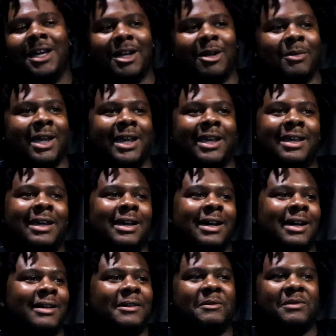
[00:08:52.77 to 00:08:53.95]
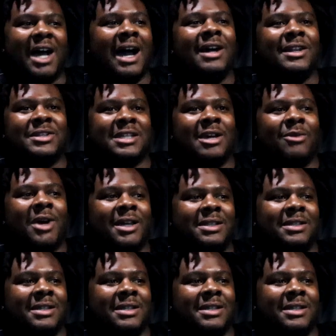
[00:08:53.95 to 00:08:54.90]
And I'm like, yeah, I understand why he